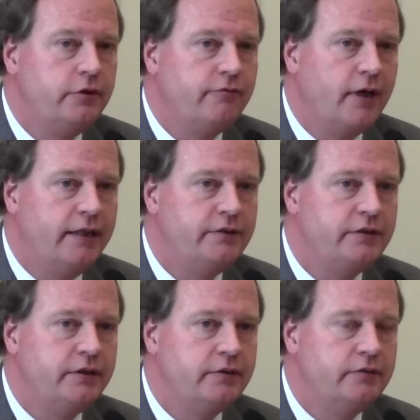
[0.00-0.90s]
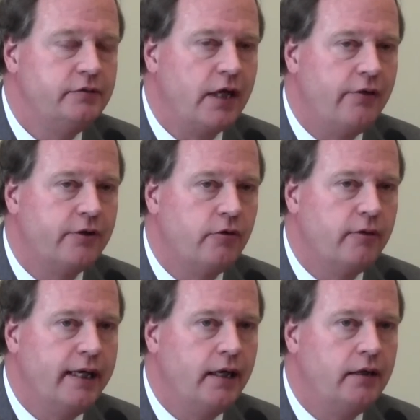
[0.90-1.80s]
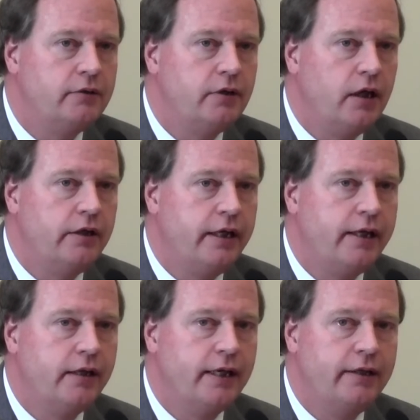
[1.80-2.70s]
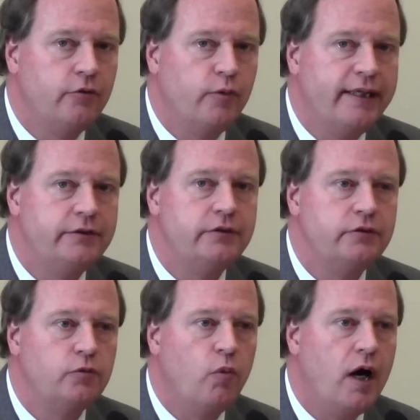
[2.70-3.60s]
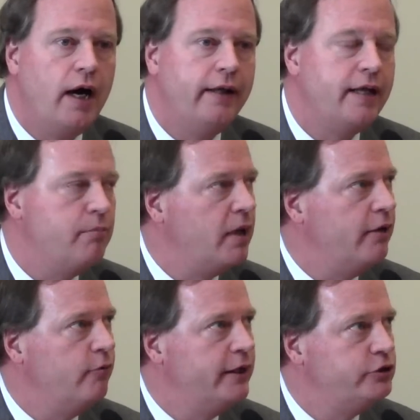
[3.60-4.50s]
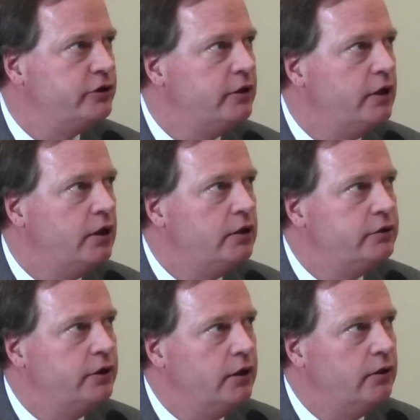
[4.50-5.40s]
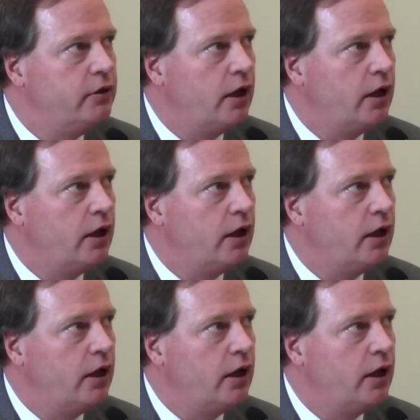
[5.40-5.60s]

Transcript: friends in South Korea articulate the reasons why they might wish to